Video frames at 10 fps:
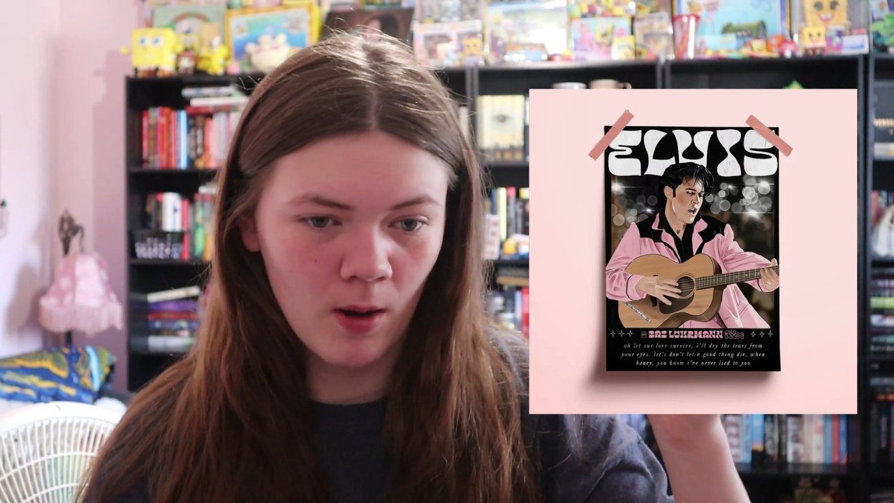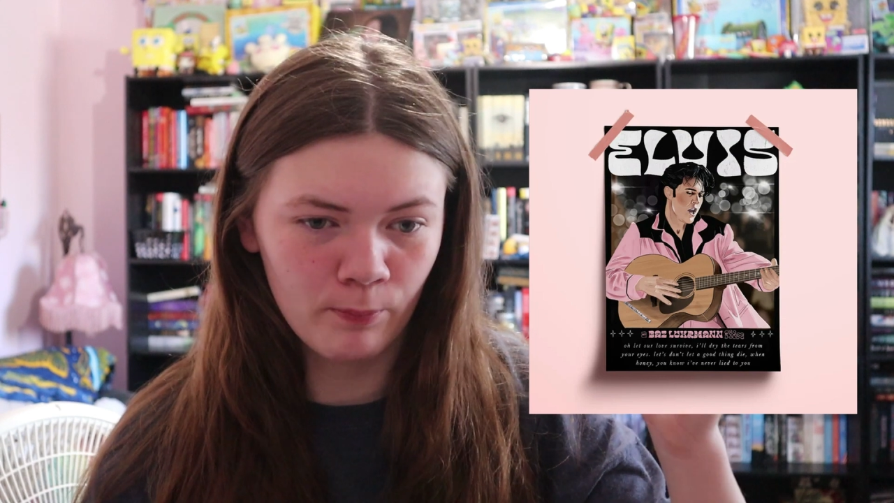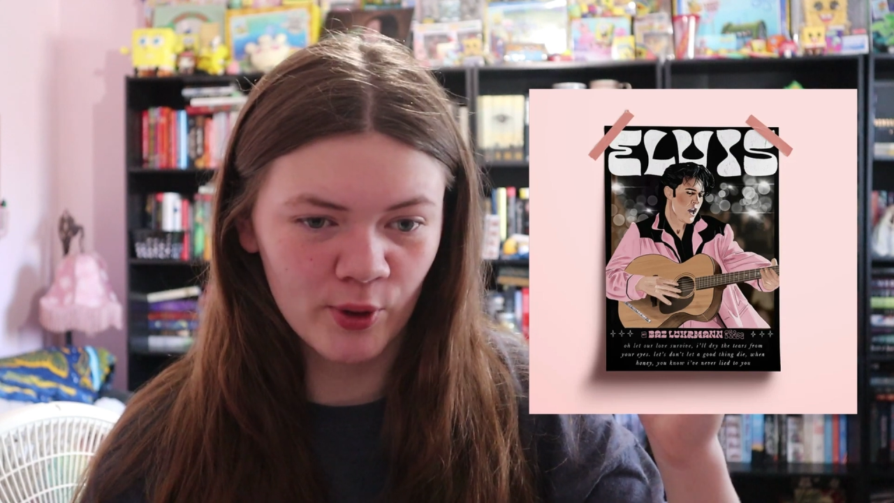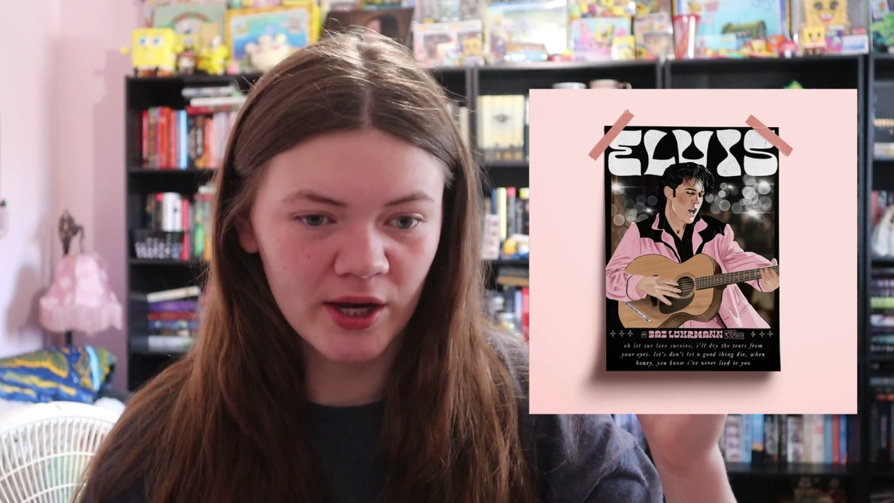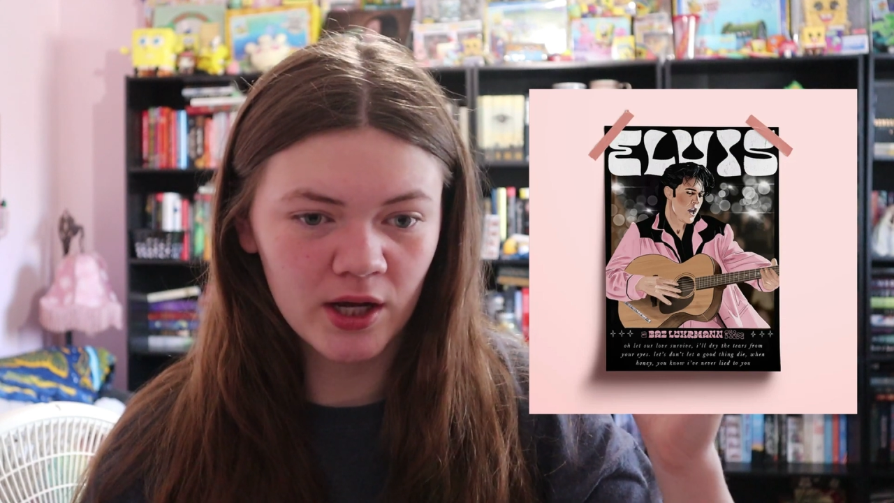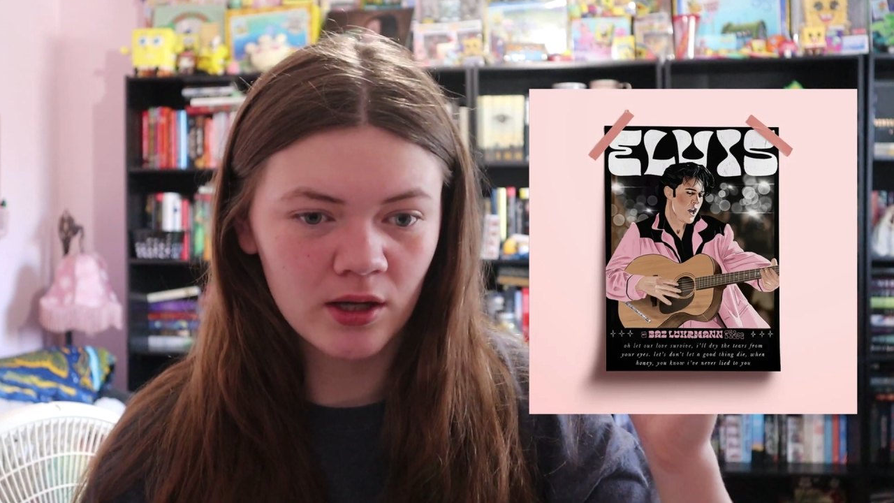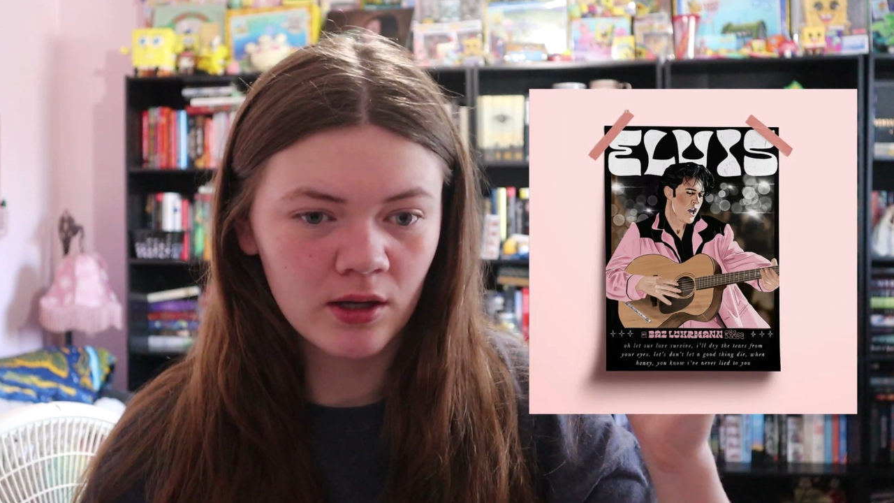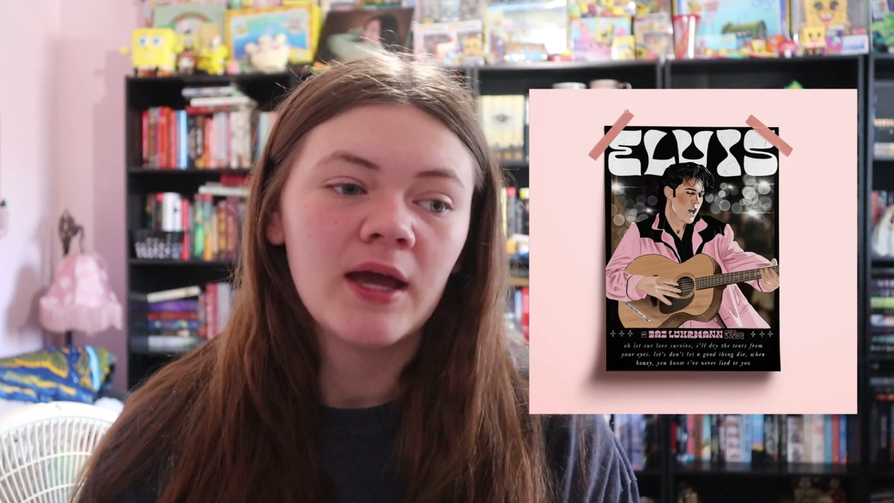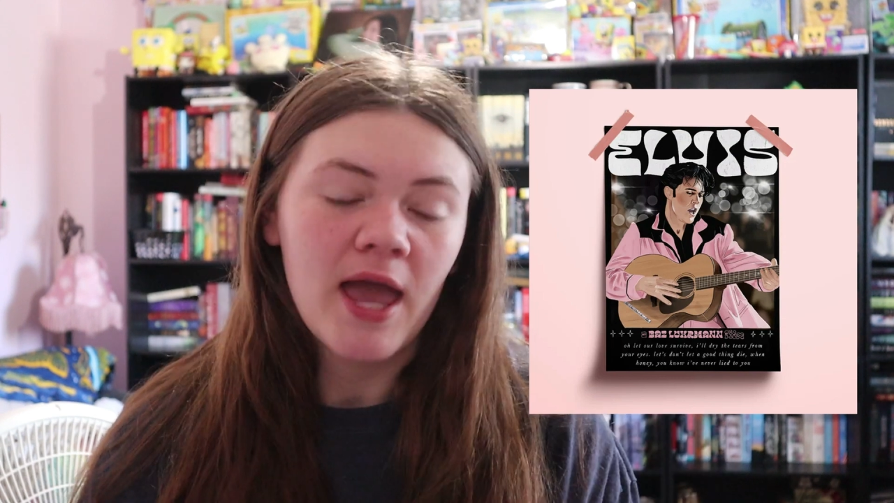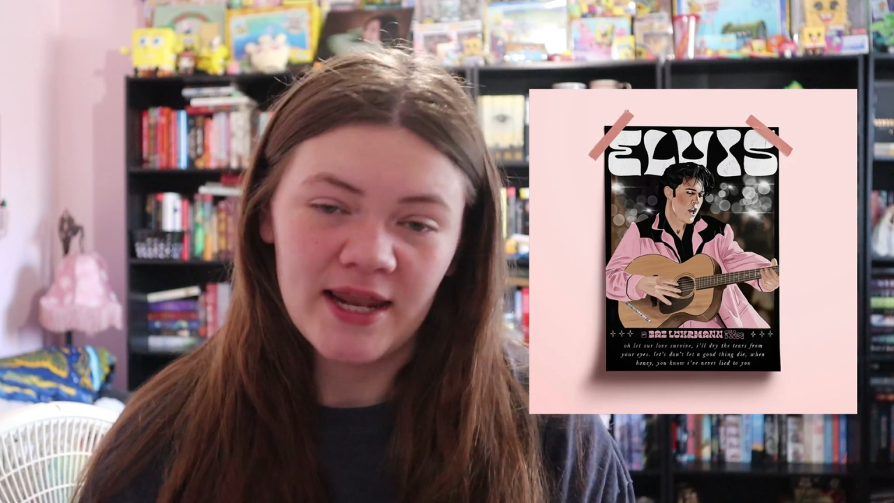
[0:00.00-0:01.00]
a brick,
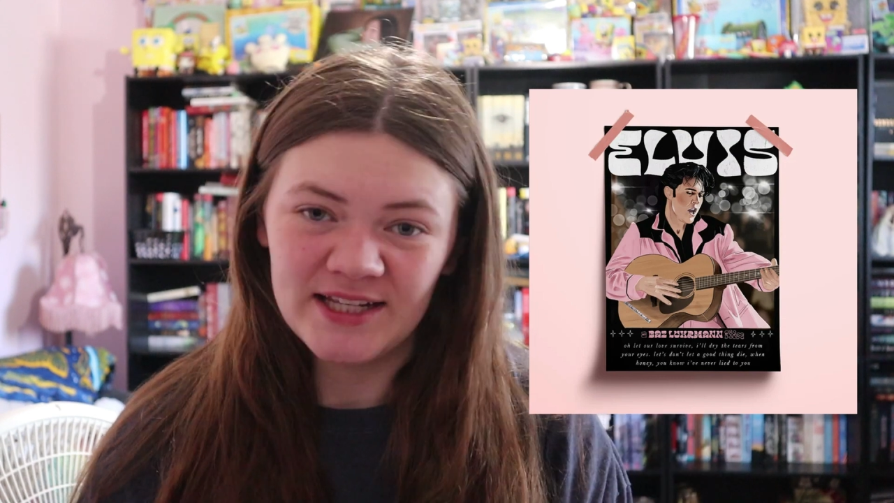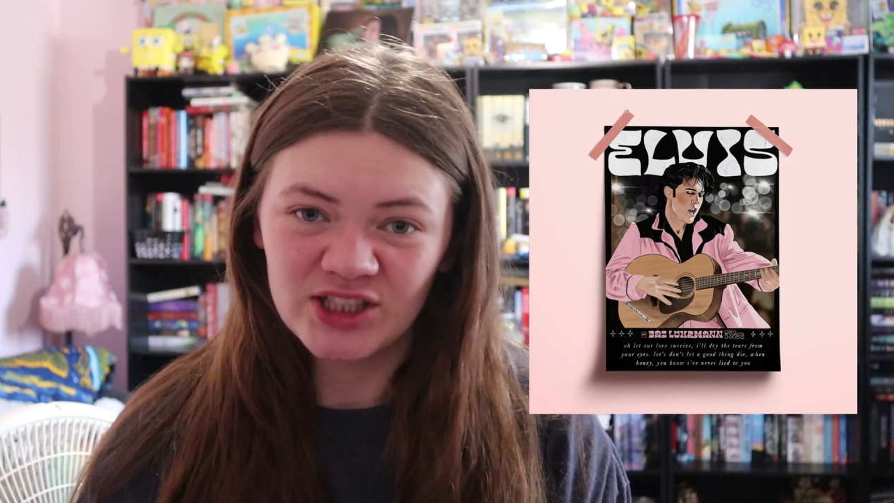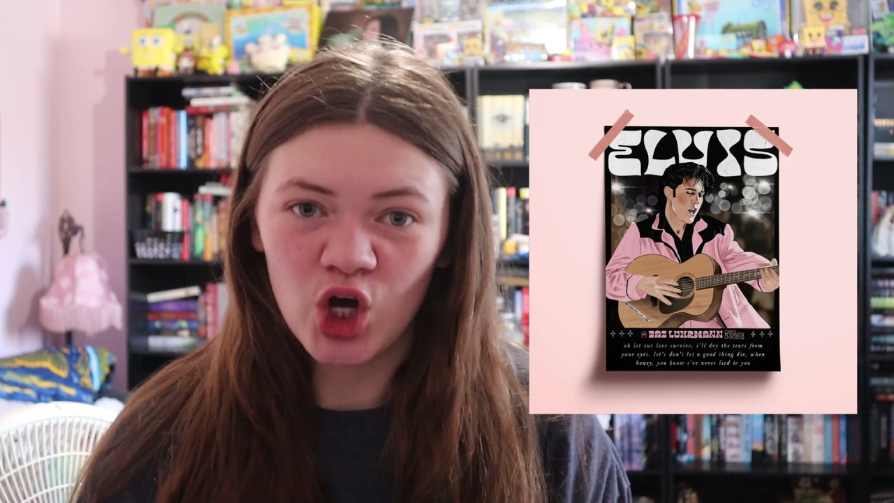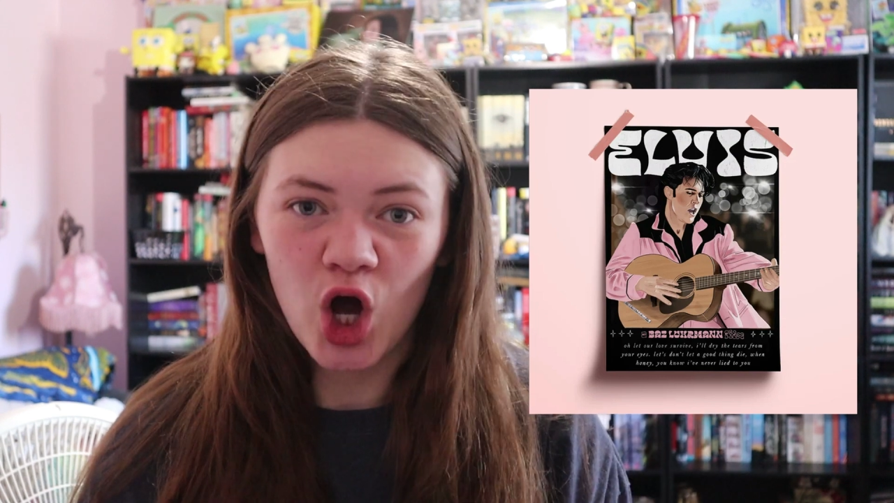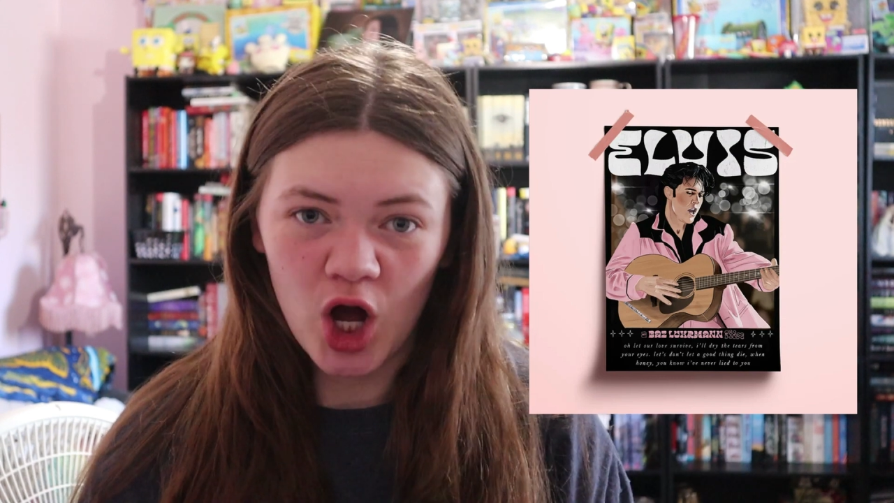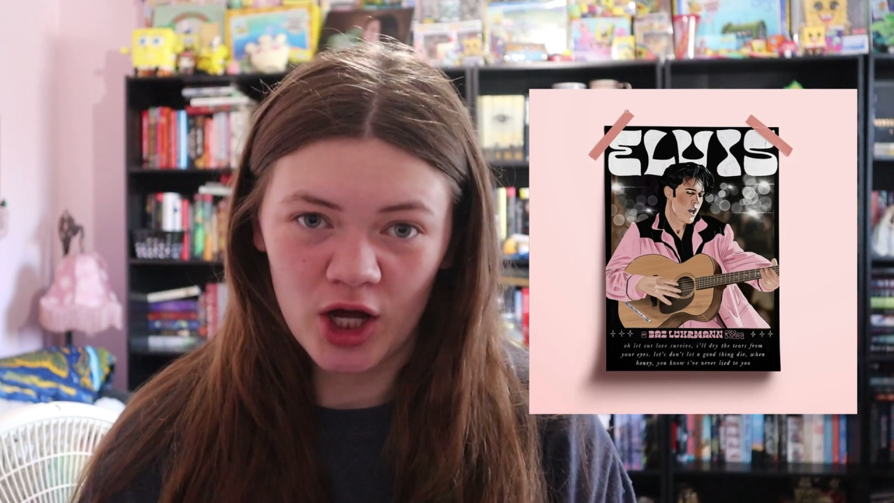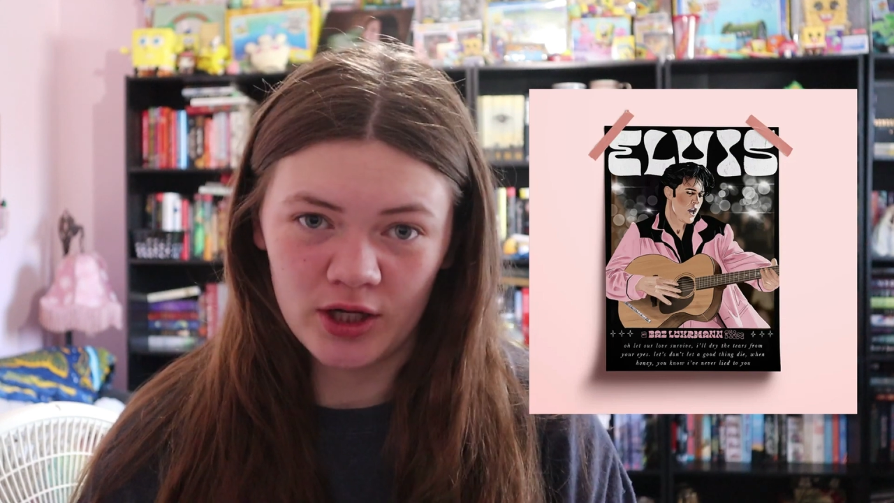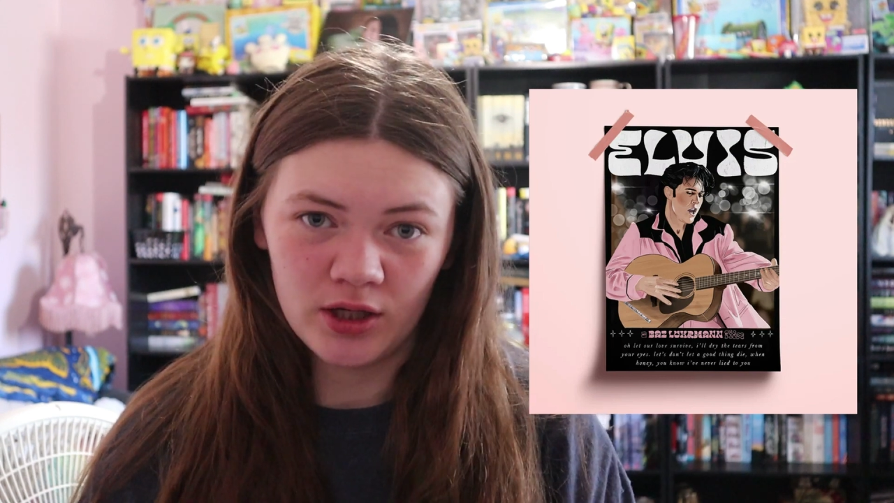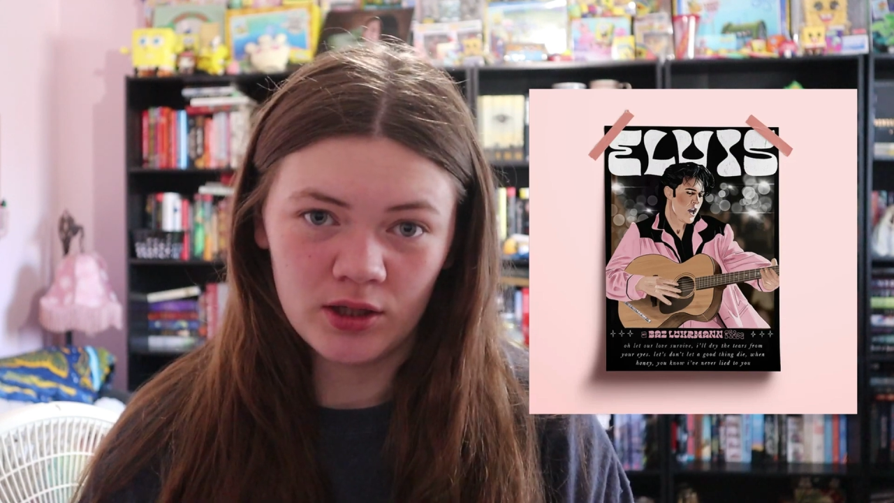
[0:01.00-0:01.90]
and he's gone.